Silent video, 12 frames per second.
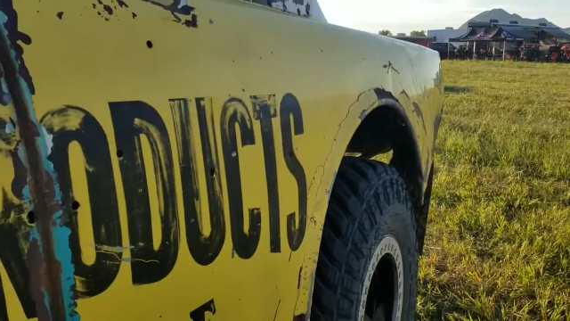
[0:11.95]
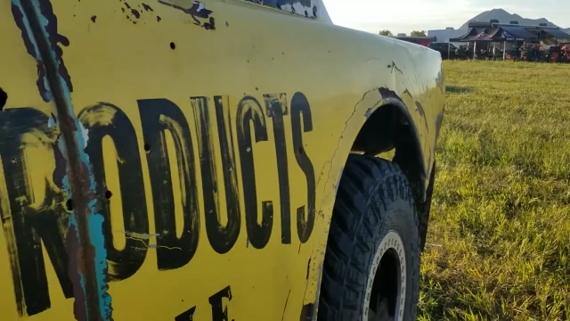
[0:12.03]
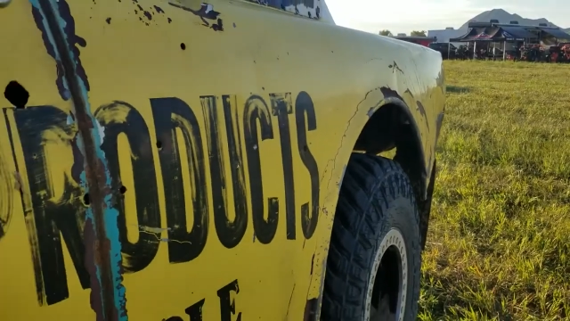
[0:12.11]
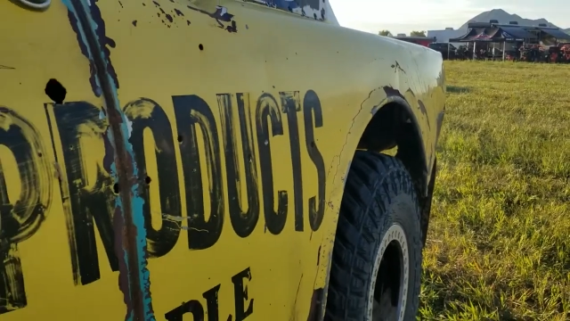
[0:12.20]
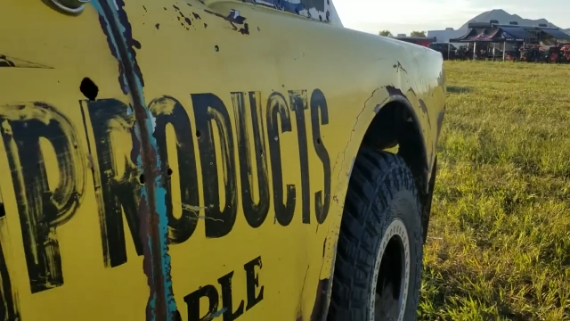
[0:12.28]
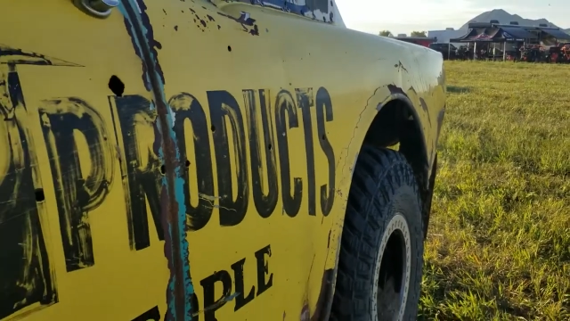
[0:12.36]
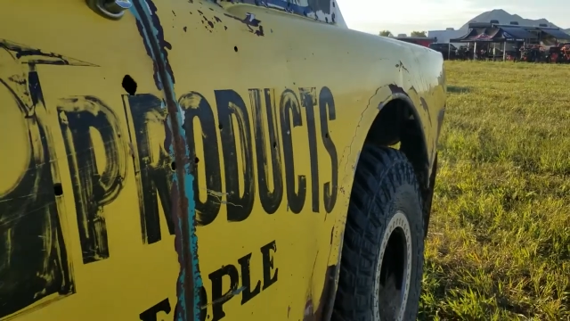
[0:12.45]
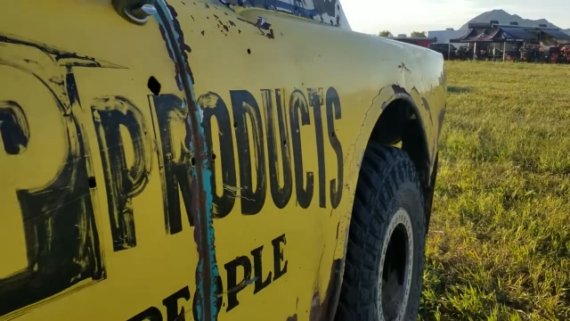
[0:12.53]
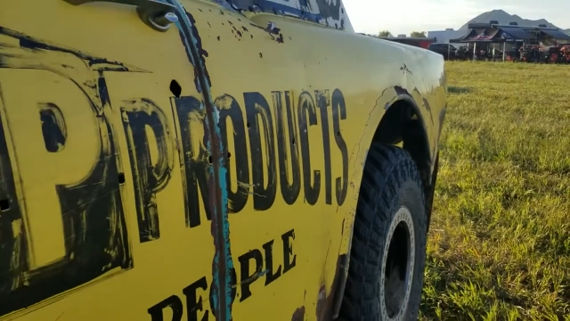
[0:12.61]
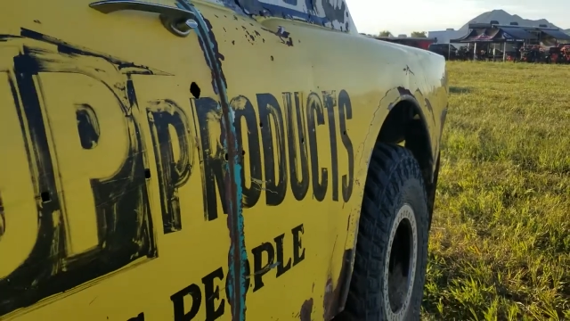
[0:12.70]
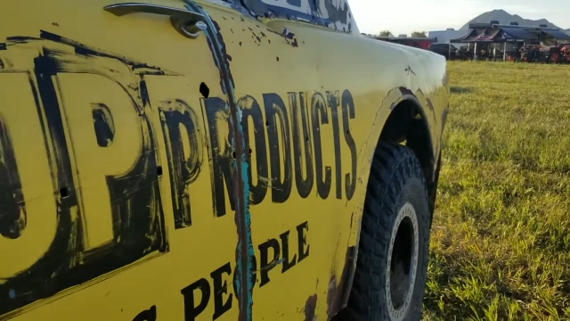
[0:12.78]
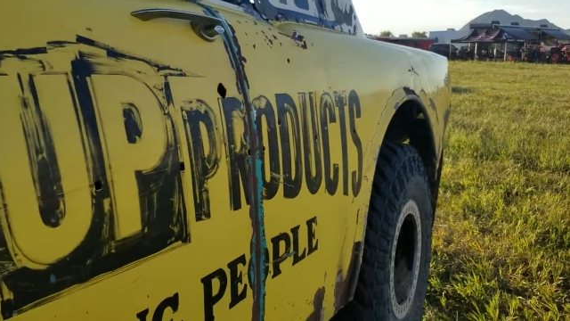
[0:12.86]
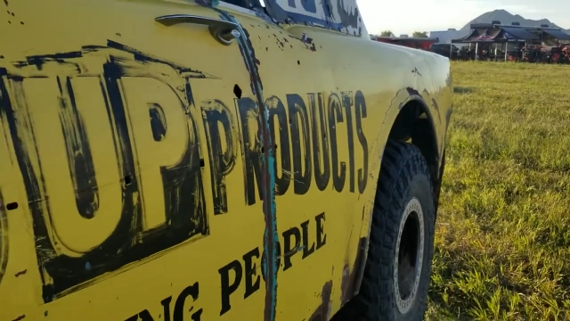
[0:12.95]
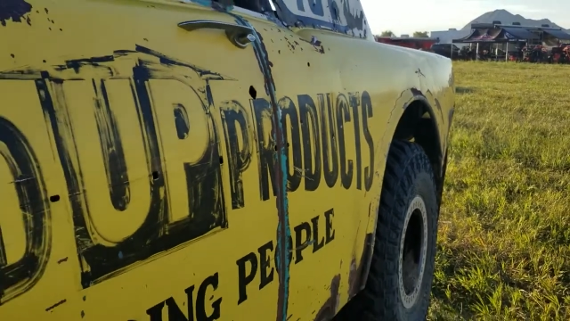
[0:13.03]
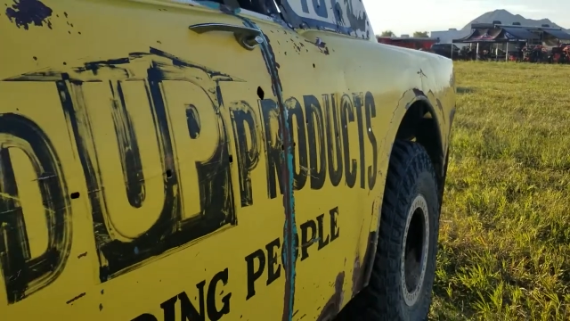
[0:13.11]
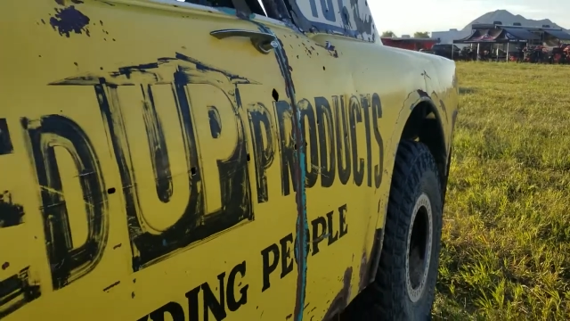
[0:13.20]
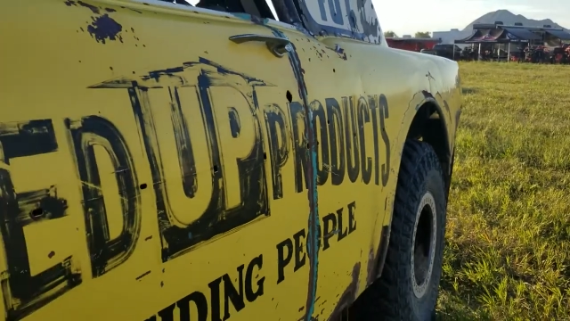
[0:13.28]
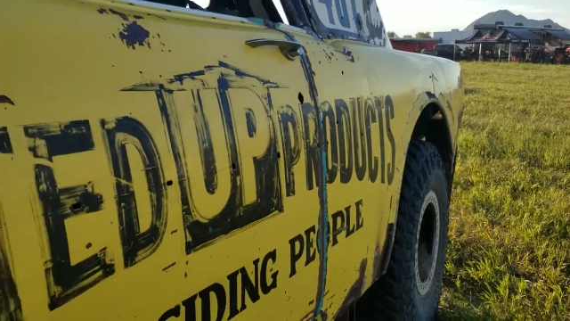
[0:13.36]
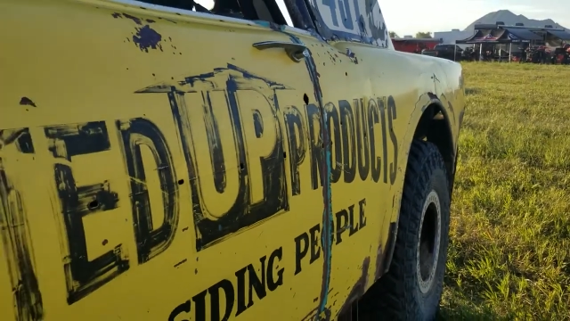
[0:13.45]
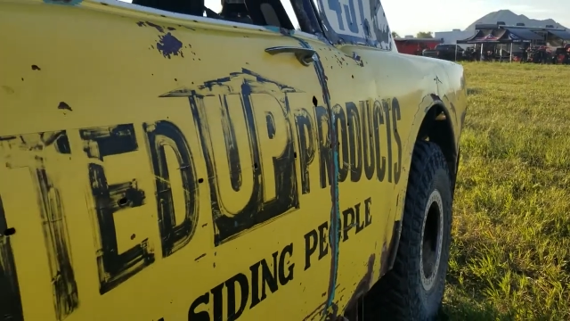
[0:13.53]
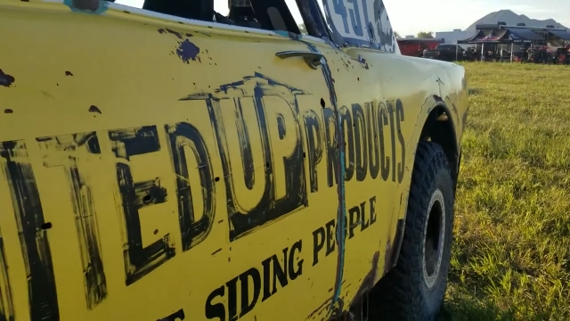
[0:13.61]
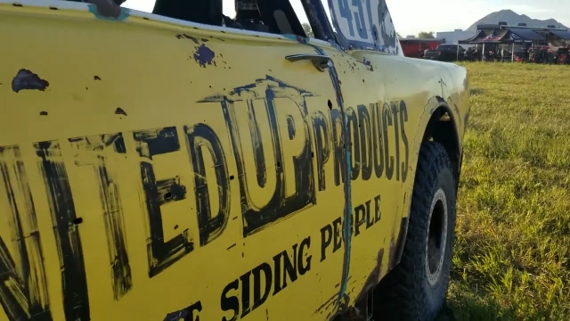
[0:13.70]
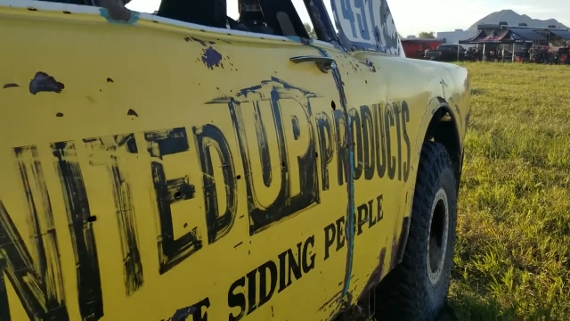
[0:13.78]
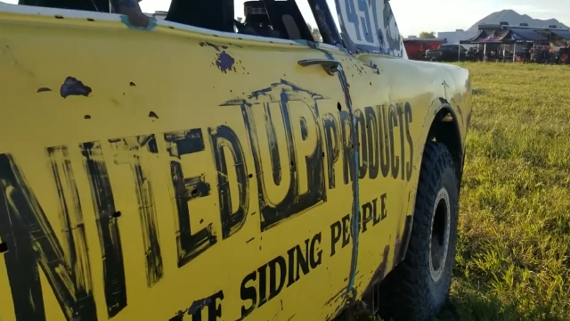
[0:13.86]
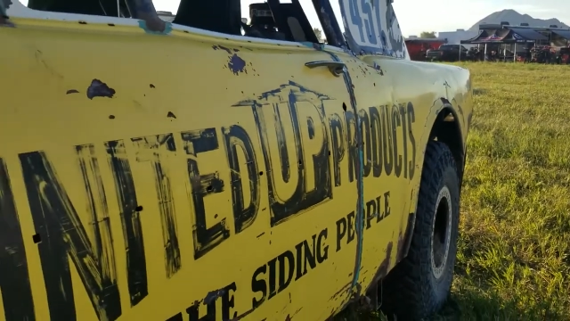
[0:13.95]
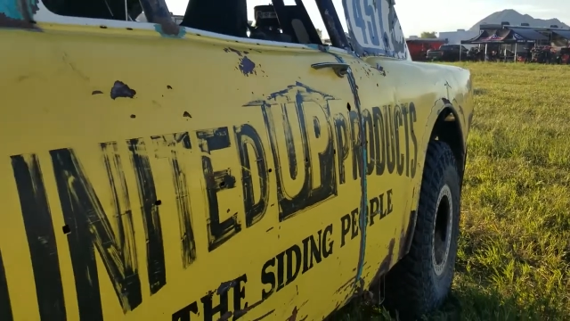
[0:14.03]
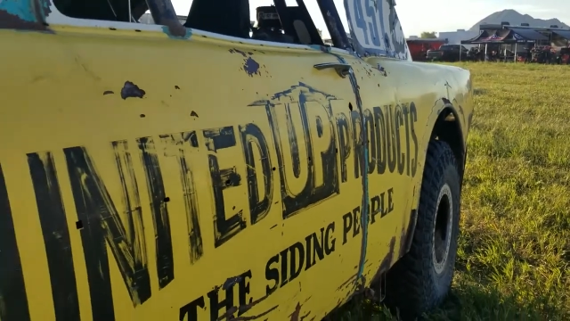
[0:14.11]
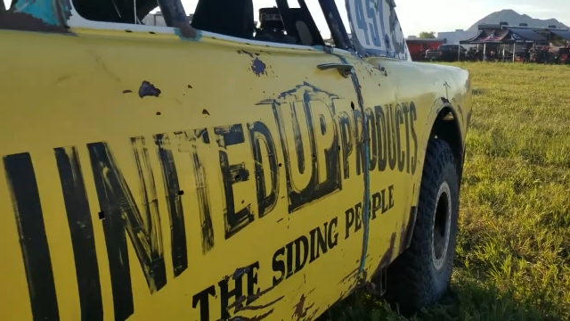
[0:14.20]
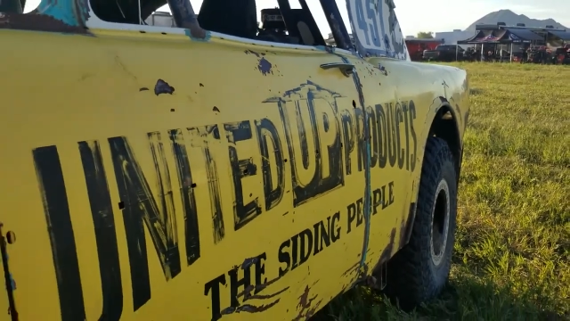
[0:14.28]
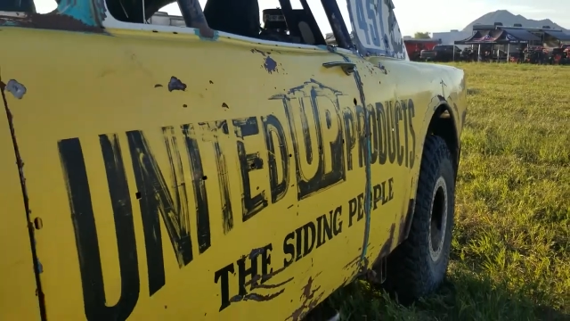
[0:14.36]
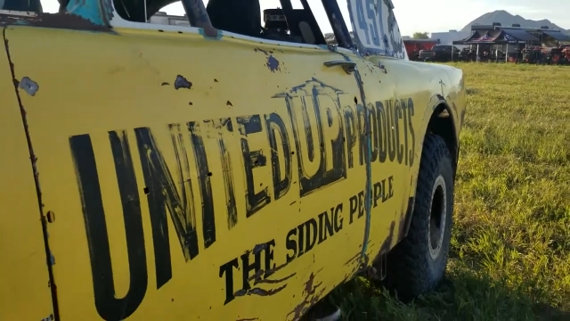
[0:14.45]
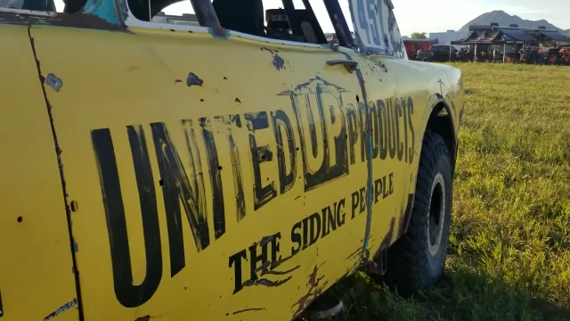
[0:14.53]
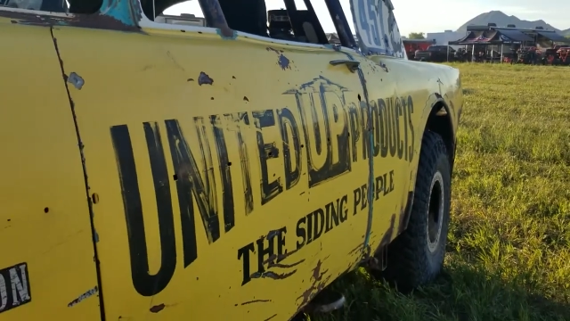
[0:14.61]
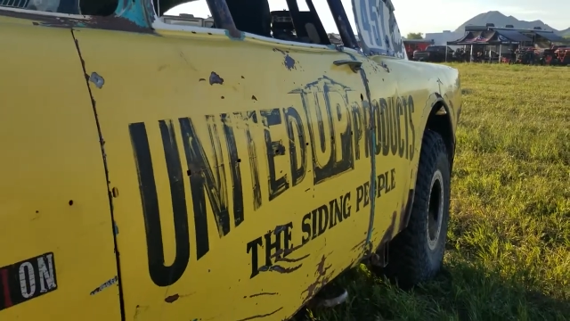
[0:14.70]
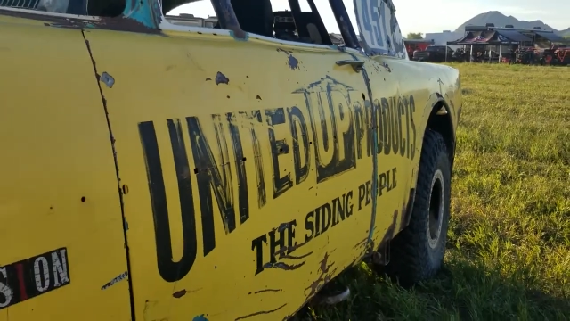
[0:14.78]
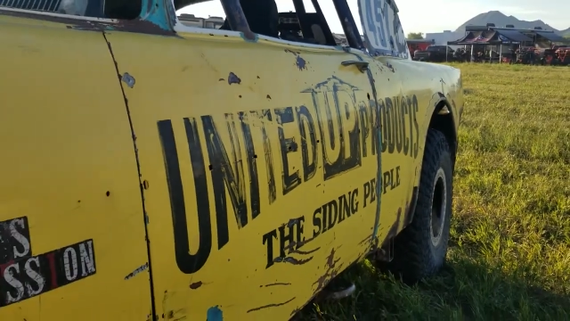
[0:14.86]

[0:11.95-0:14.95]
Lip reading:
No face is visible, so there are no lips to read.